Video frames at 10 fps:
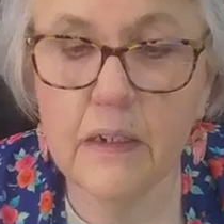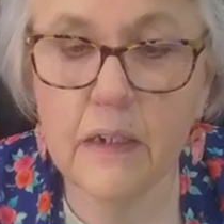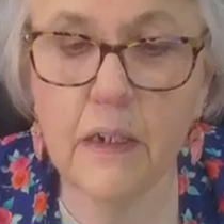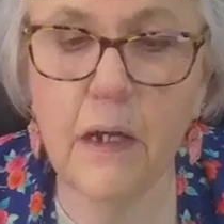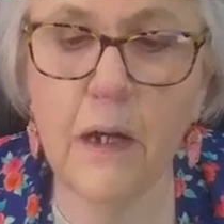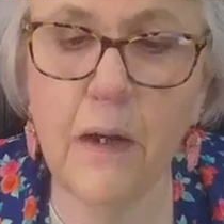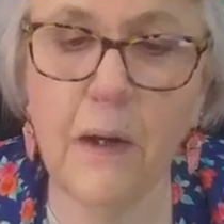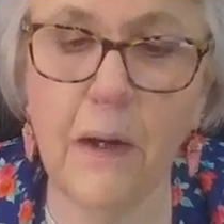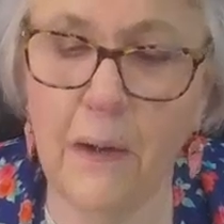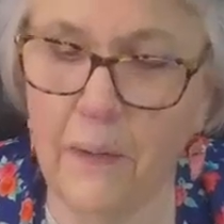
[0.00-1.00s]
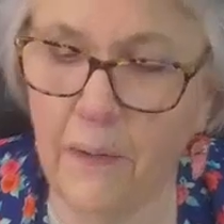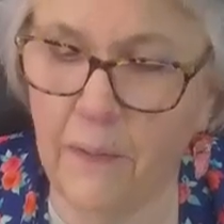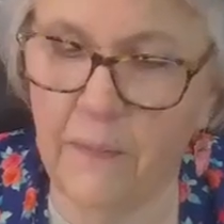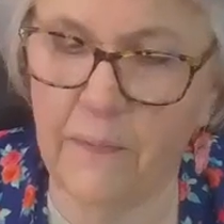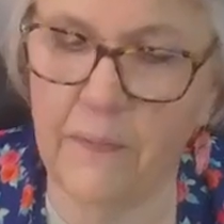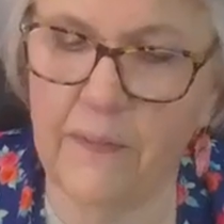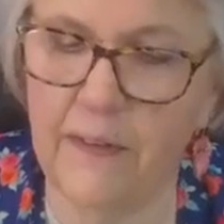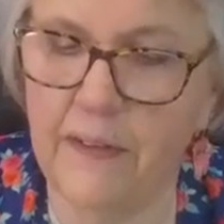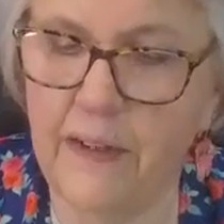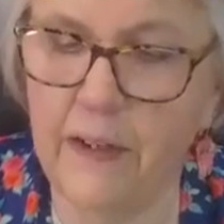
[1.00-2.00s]
well,
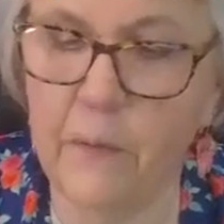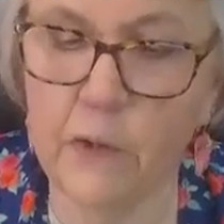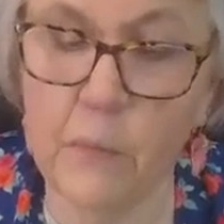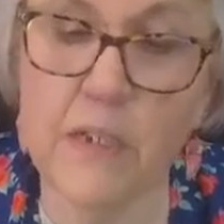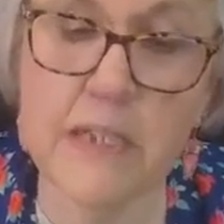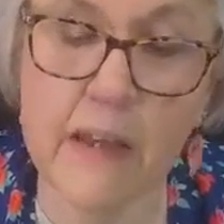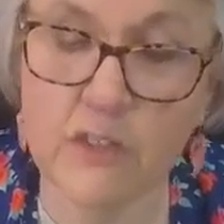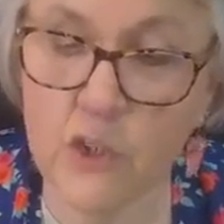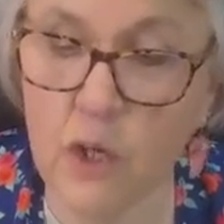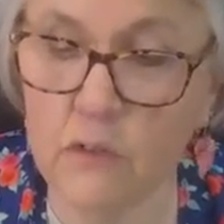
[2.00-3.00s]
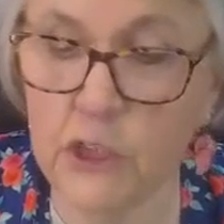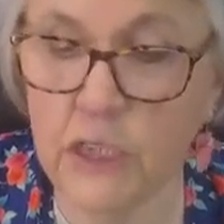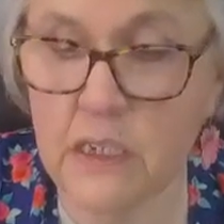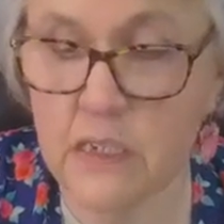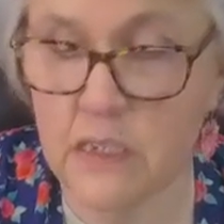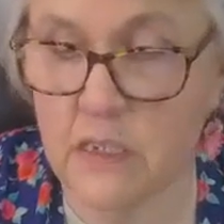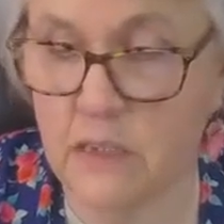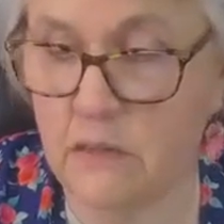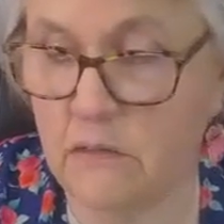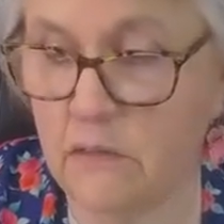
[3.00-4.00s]
you must have strong genes
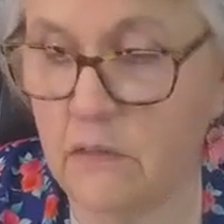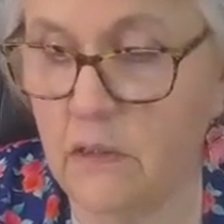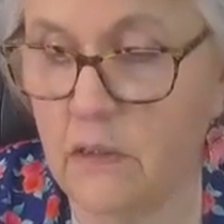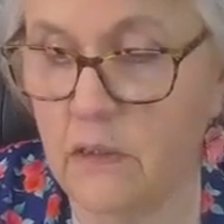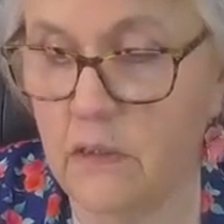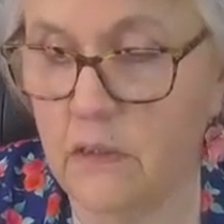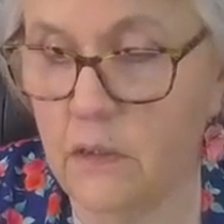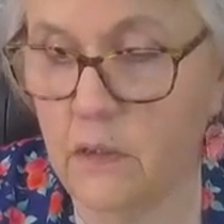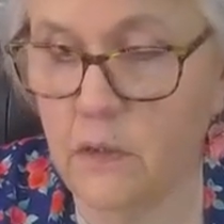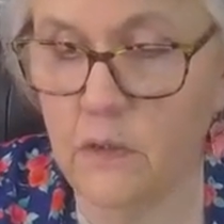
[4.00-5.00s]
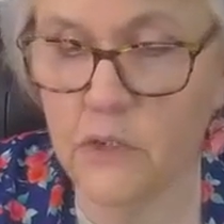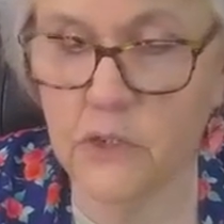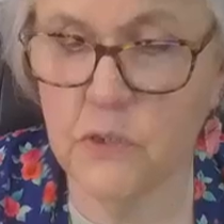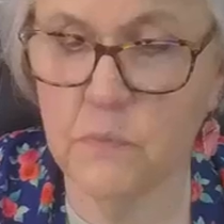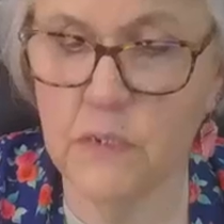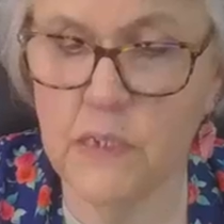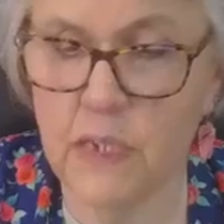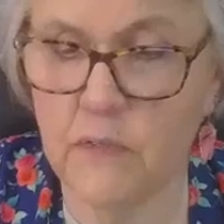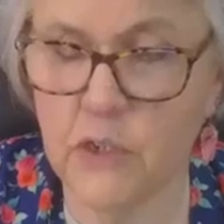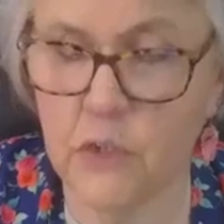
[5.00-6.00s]
then. You must
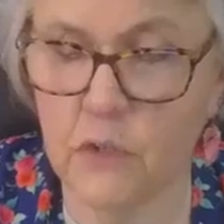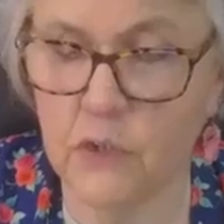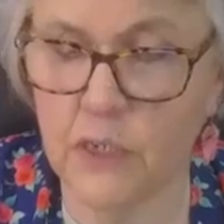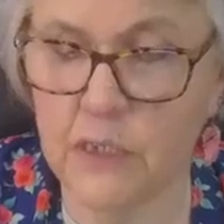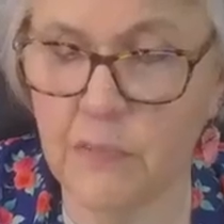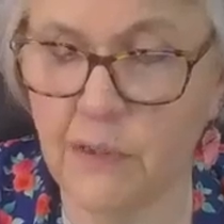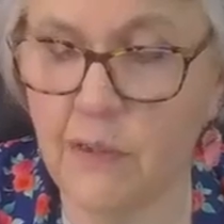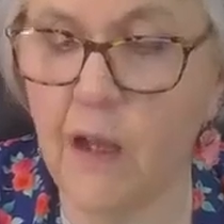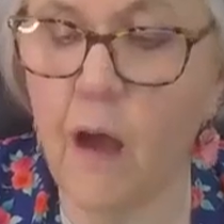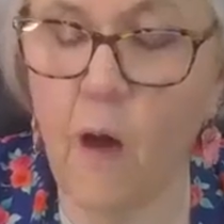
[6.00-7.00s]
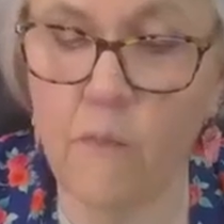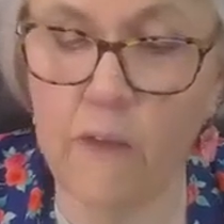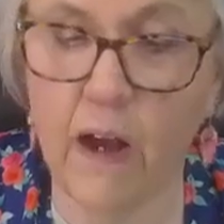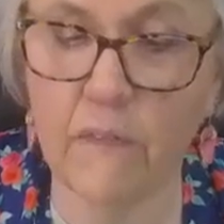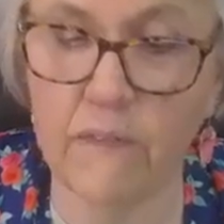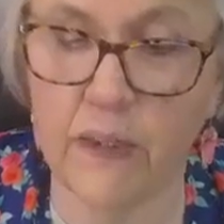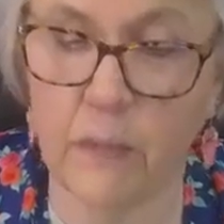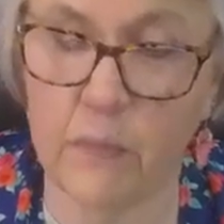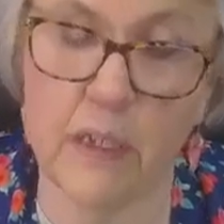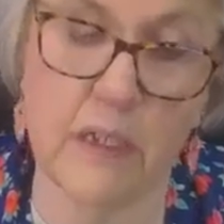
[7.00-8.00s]
have strong genes. But all of our
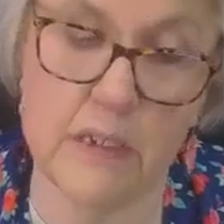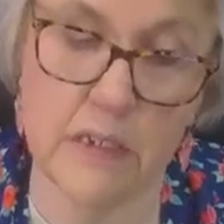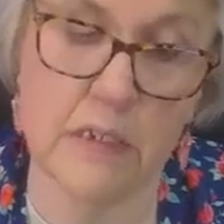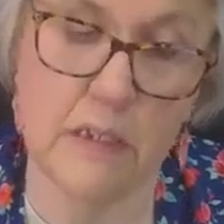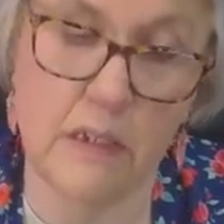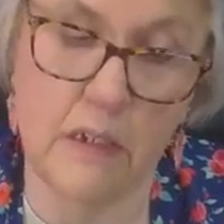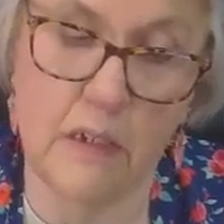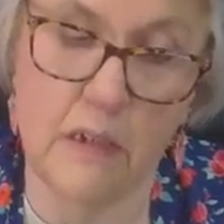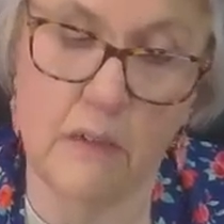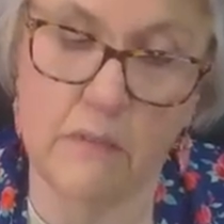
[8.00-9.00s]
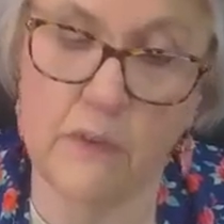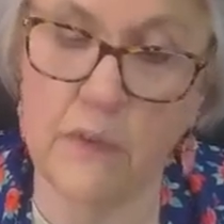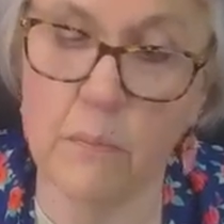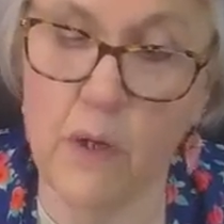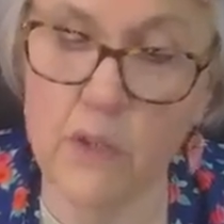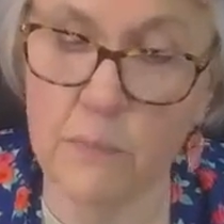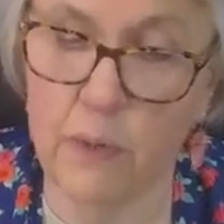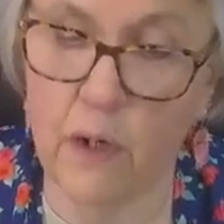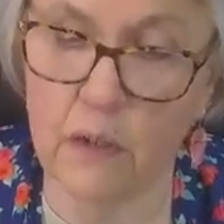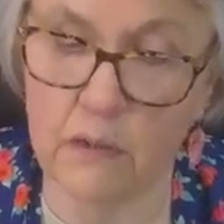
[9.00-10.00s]
family is, for the most
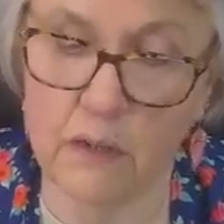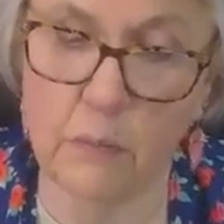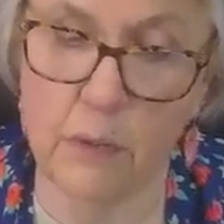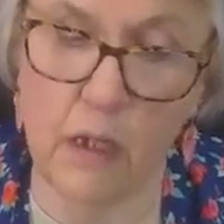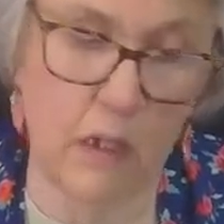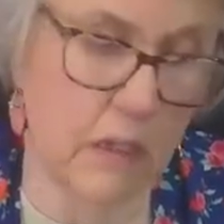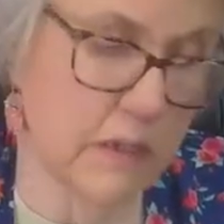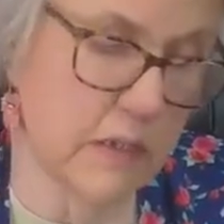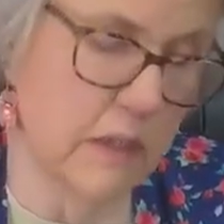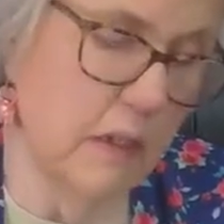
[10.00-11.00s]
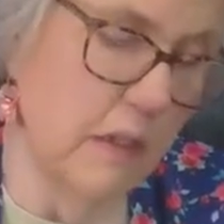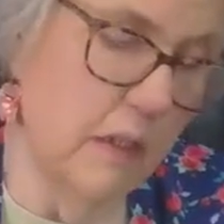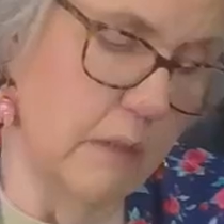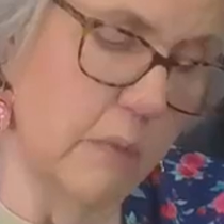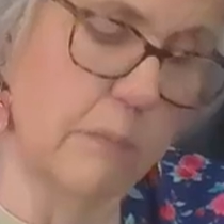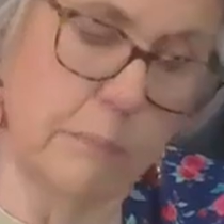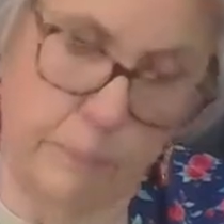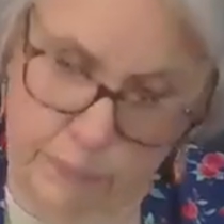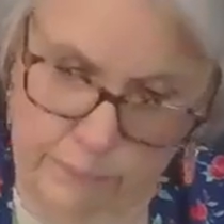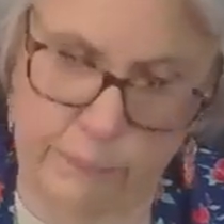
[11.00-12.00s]
part, they're blondes
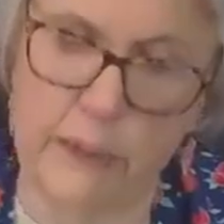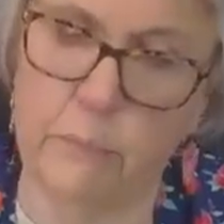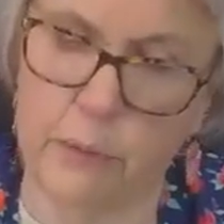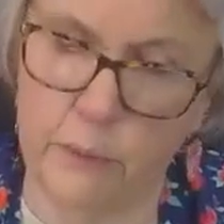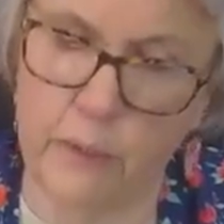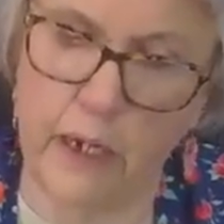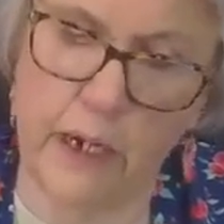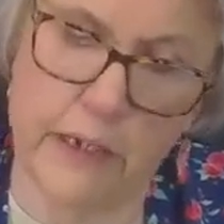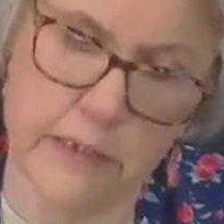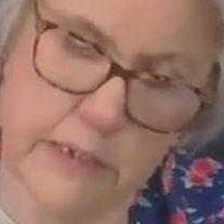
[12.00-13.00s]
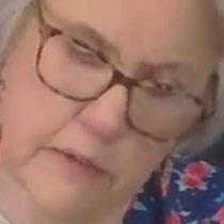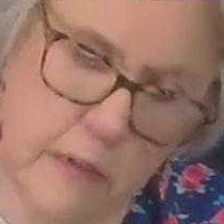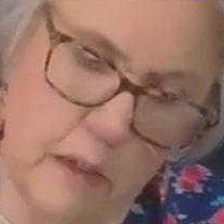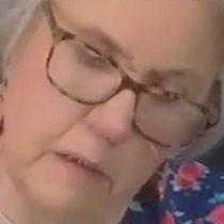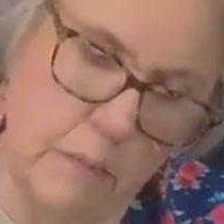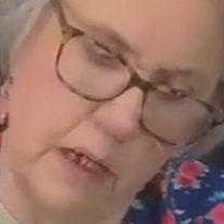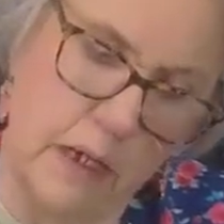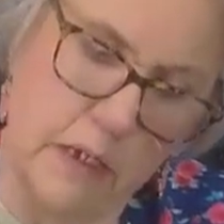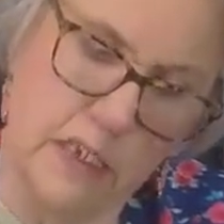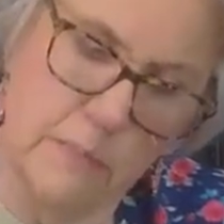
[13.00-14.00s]
with big blue eyes. My
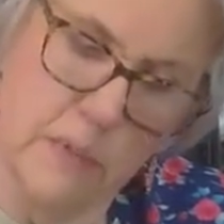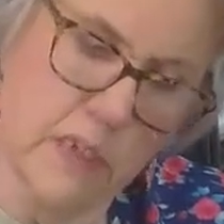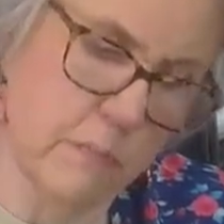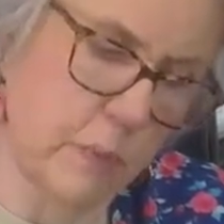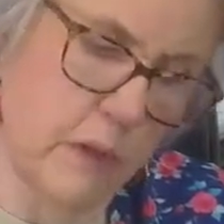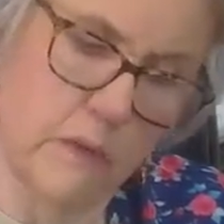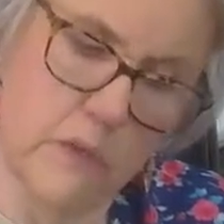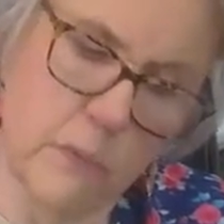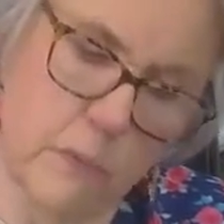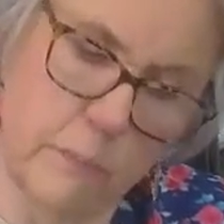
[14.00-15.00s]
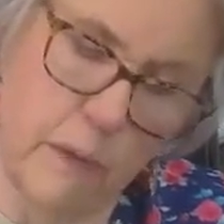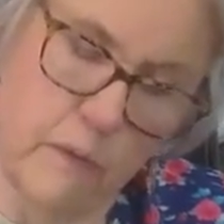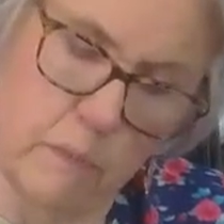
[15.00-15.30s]
husband's brothers were both